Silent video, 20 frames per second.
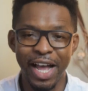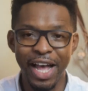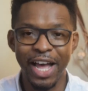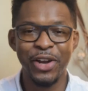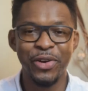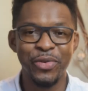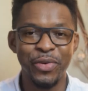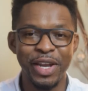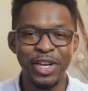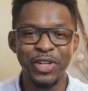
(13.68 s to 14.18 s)
got
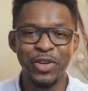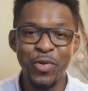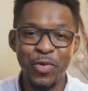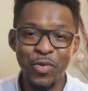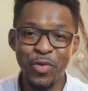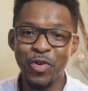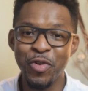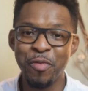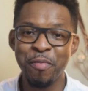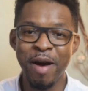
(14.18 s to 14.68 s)
it right.
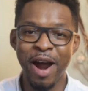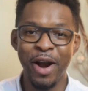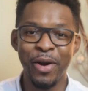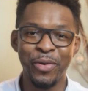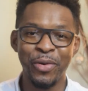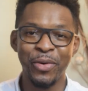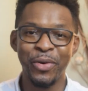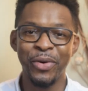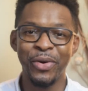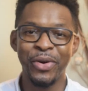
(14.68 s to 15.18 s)

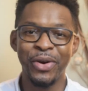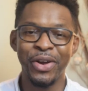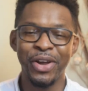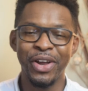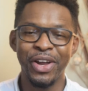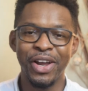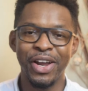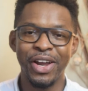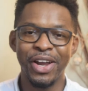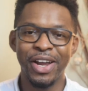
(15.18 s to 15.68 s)
Kurukabaru.
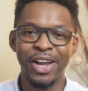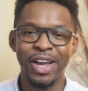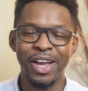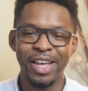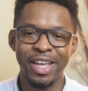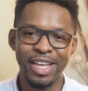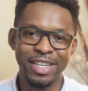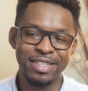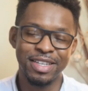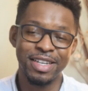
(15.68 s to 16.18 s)

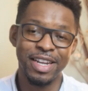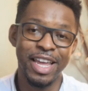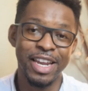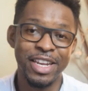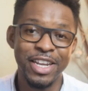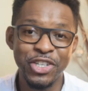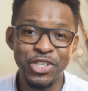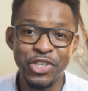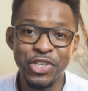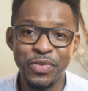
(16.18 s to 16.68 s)
It's an
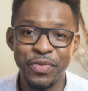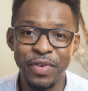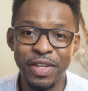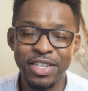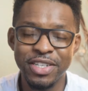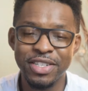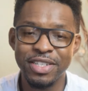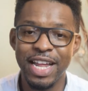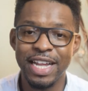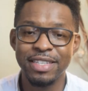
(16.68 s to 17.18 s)
indigenous
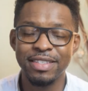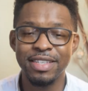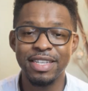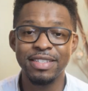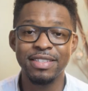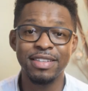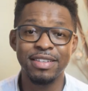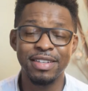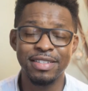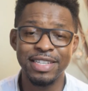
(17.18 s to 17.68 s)
village that
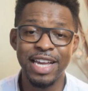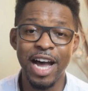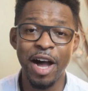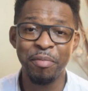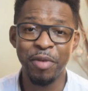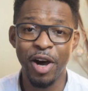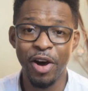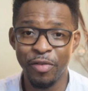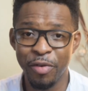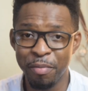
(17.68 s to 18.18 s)
sits to the
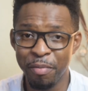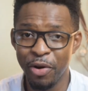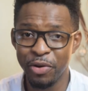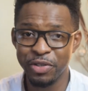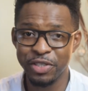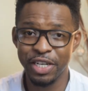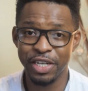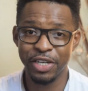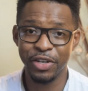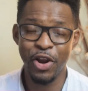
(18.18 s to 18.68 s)
top of a
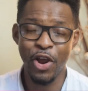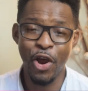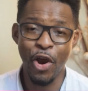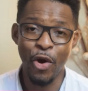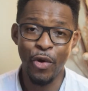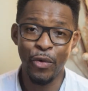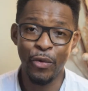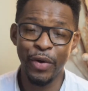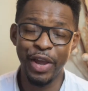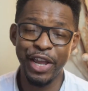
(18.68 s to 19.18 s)
mountain
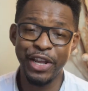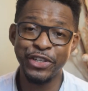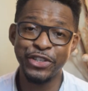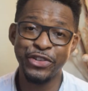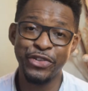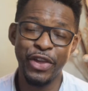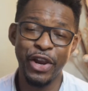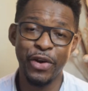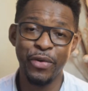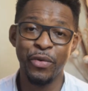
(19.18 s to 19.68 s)

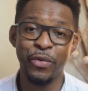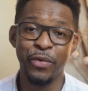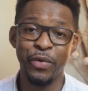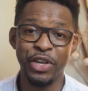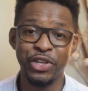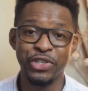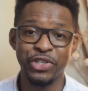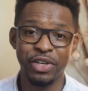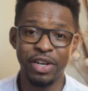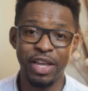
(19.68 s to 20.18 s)
range there in
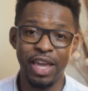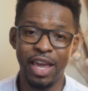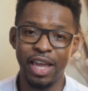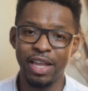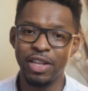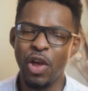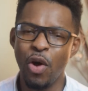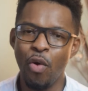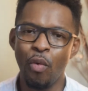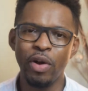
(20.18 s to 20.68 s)
Region
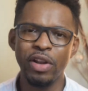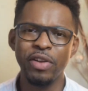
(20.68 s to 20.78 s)
8. One